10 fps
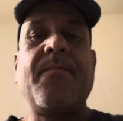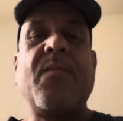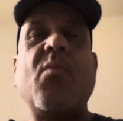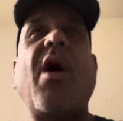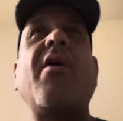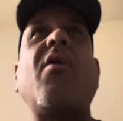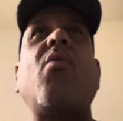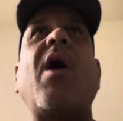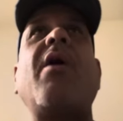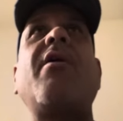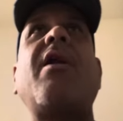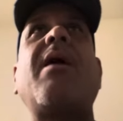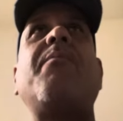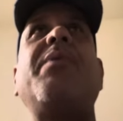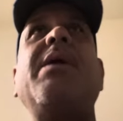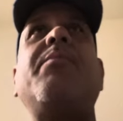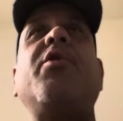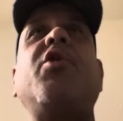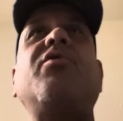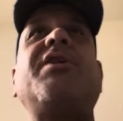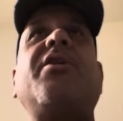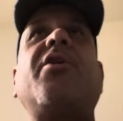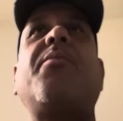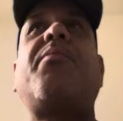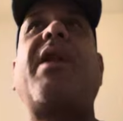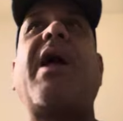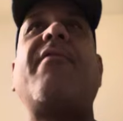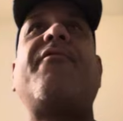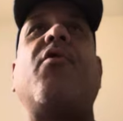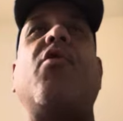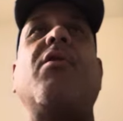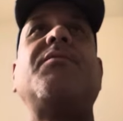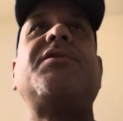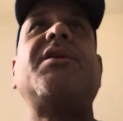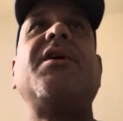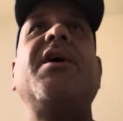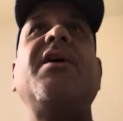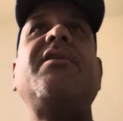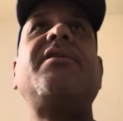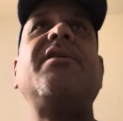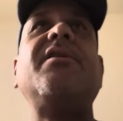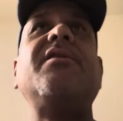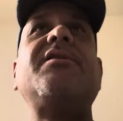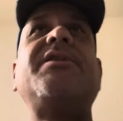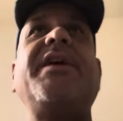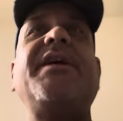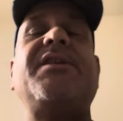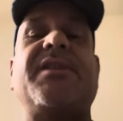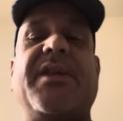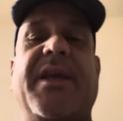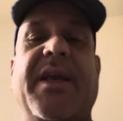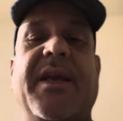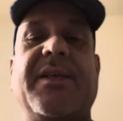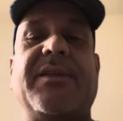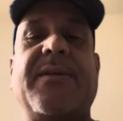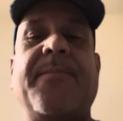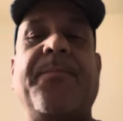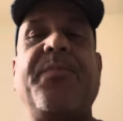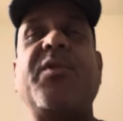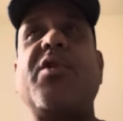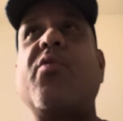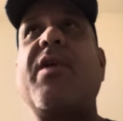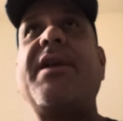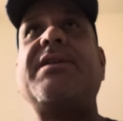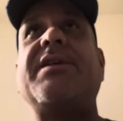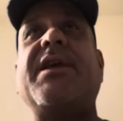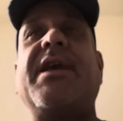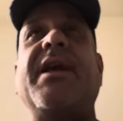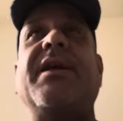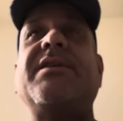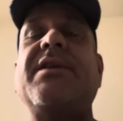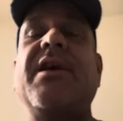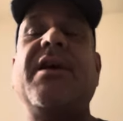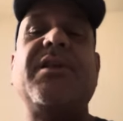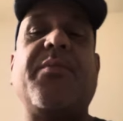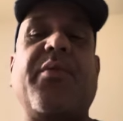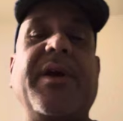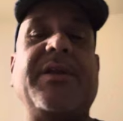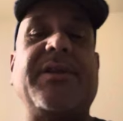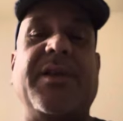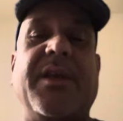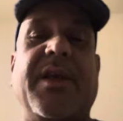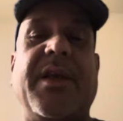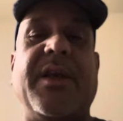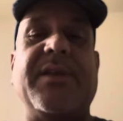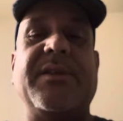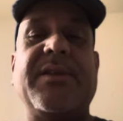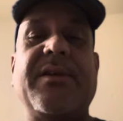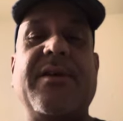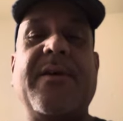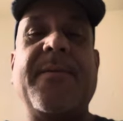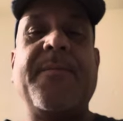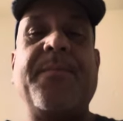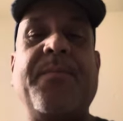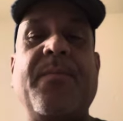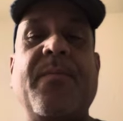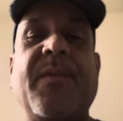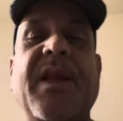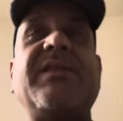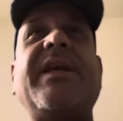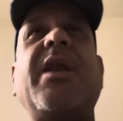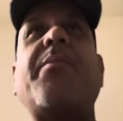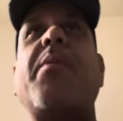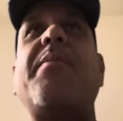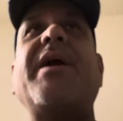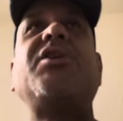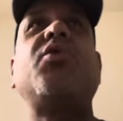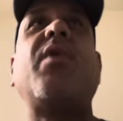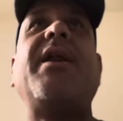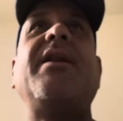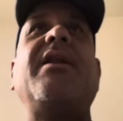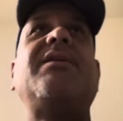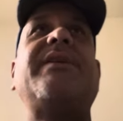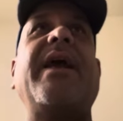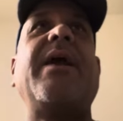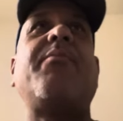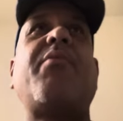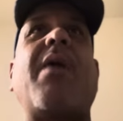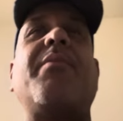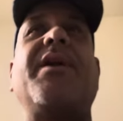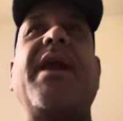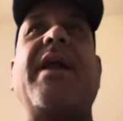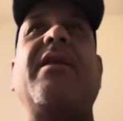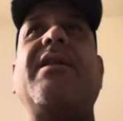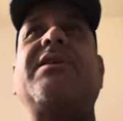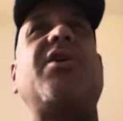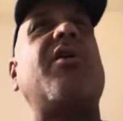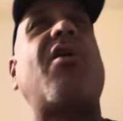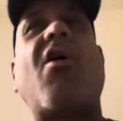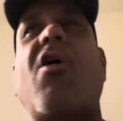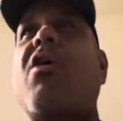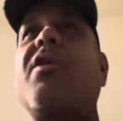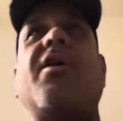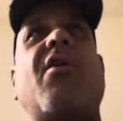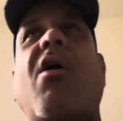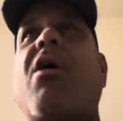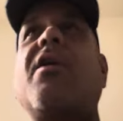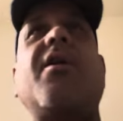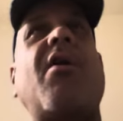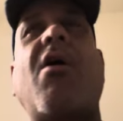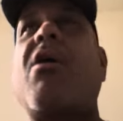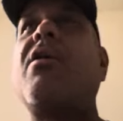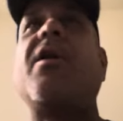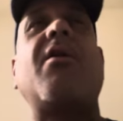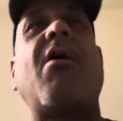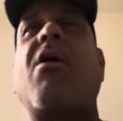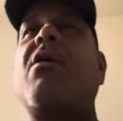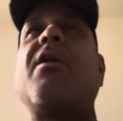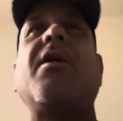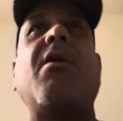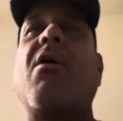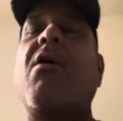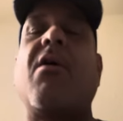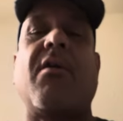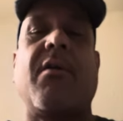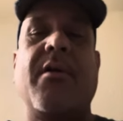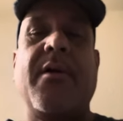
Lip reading: Why are not people using their platforms to teach the kids, to reach the kids, to preach to the kids? Instead of perpetuating the same propaganda that's gone on and on and on and on and on,